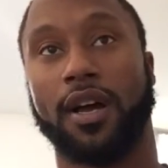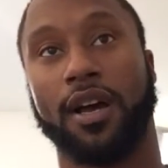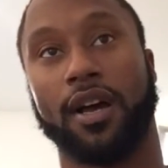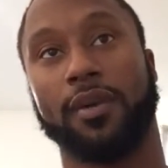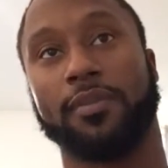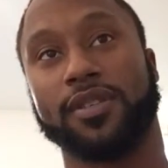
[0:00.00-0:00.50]

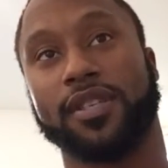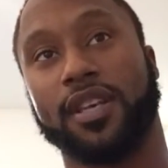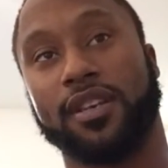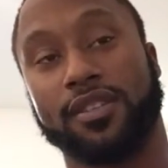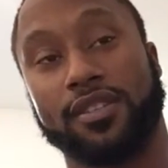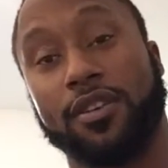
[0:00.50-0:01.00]
But see
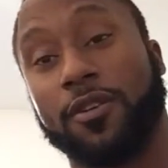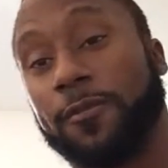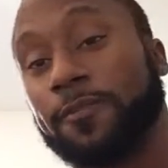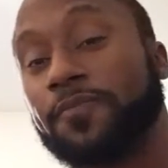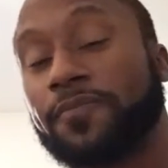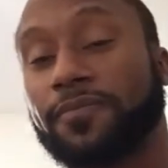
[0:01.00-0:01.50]
it.
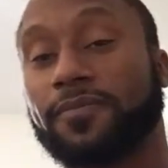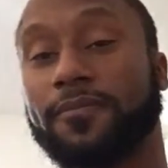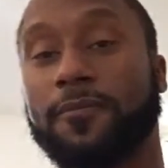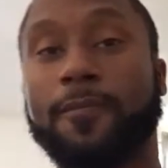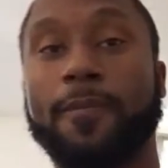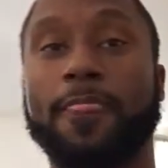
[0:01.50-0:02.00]
So
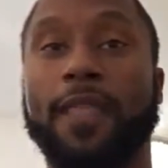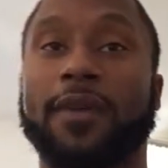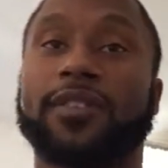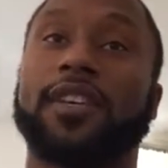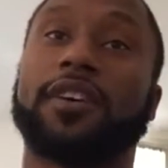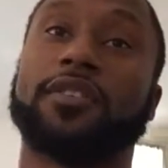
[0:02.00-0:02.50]
I
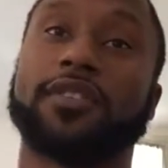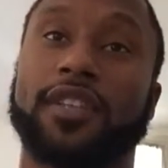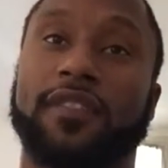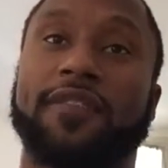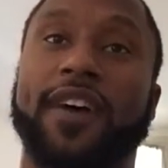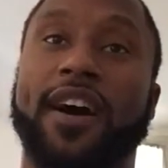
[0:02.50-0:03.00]
would say those are
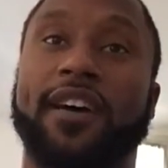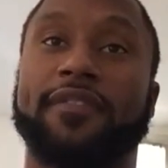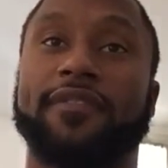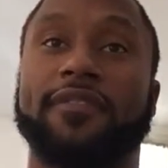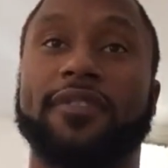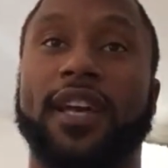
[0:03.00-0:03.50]
the 5
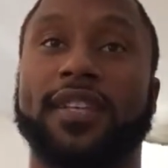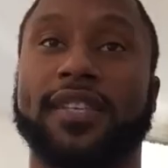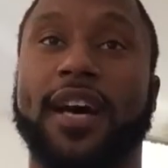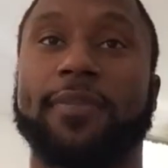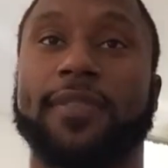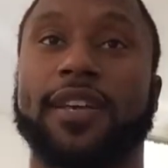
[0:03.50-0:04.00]
like
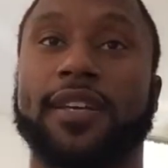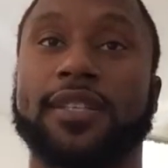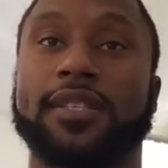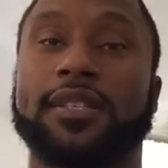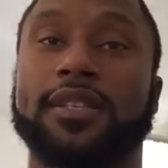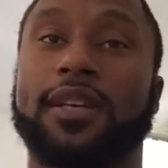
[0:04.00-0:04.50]
top
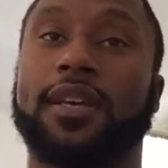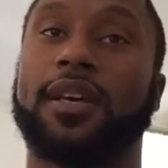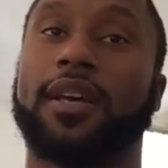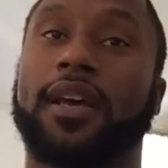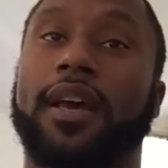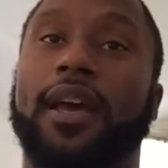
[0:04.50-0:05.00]
things.
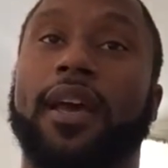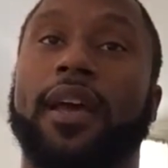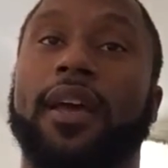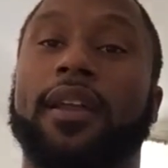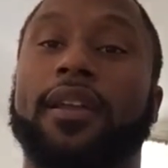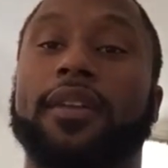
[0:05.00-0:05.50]

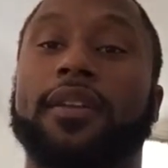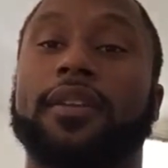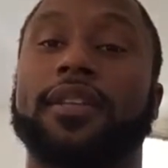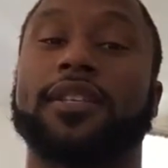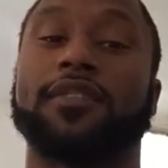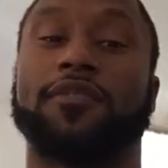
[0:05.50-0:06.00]
And
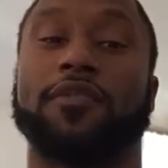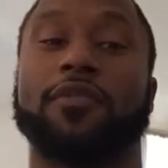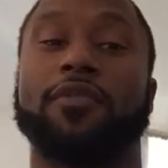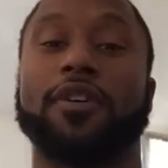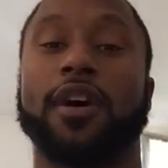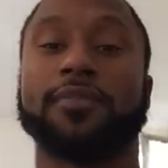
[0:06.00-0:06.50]
this is
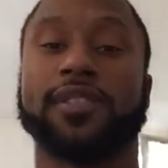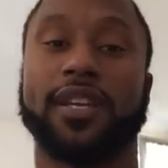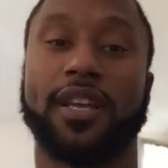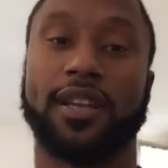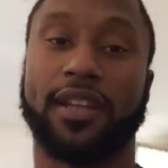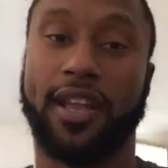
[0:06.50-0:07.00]
I'm
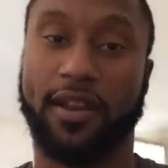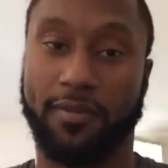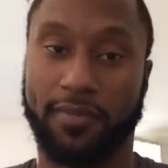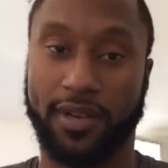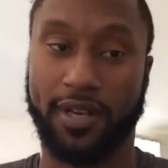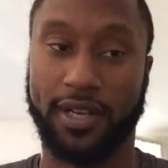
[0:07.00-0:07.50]
saying it now
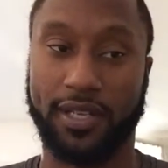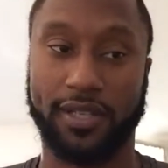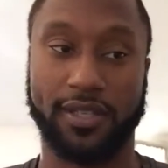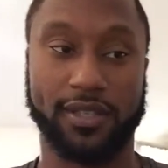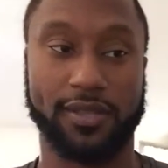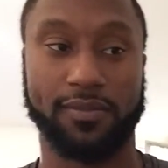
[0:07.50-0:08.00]

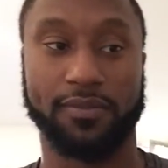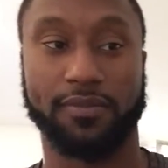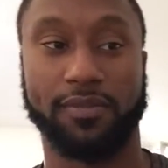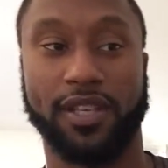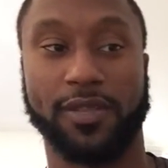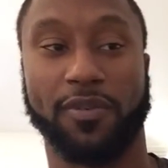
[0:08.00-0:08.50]
because
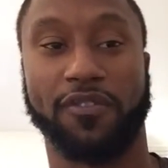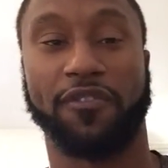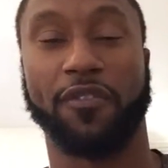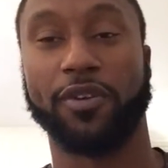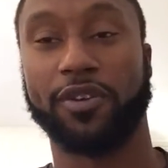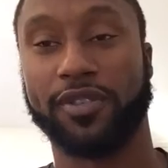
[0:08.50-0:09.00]
it's
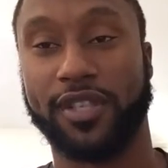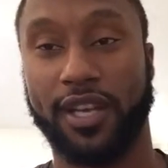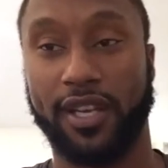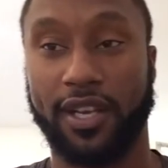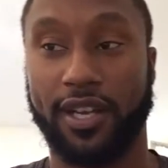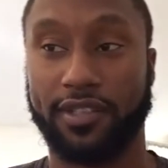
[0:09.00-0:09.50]
before you sign
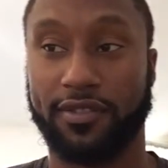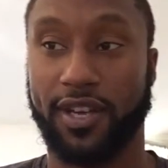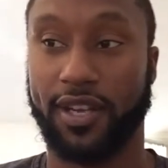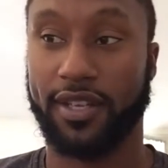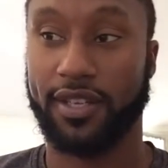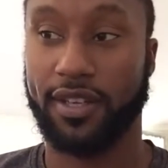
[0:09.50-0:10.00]
the
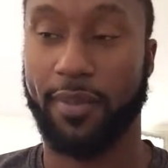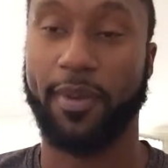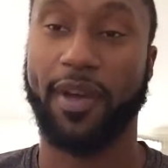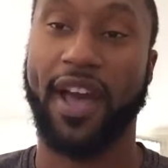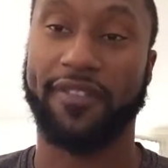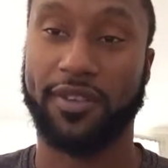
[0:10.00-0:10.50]
contract. I
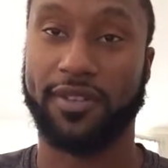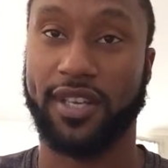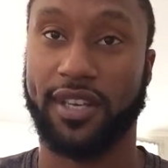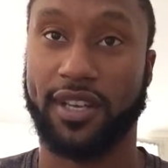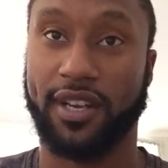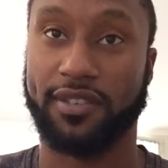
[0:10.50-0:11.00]
mean, after you
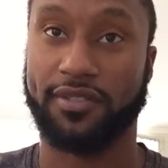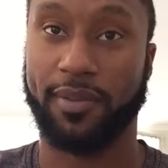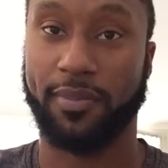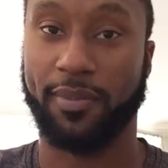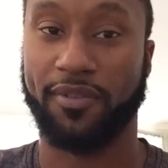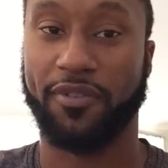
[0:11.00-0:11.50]
sign the
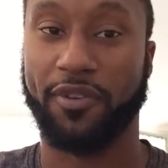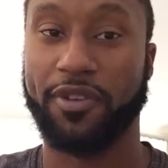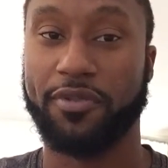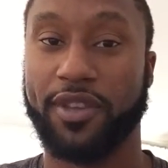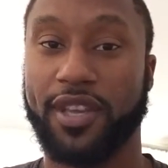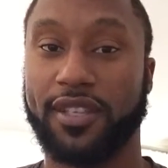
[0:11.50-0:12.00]
contract, but before
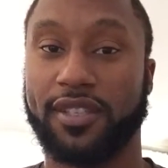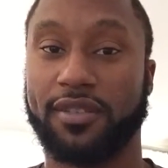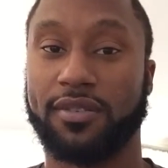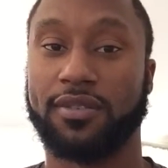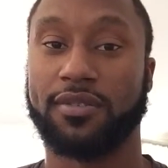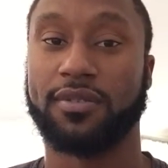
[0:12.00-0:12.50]
you get
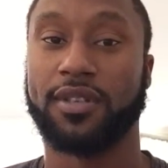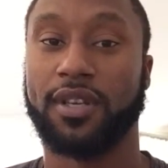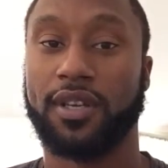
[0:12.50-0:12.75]
to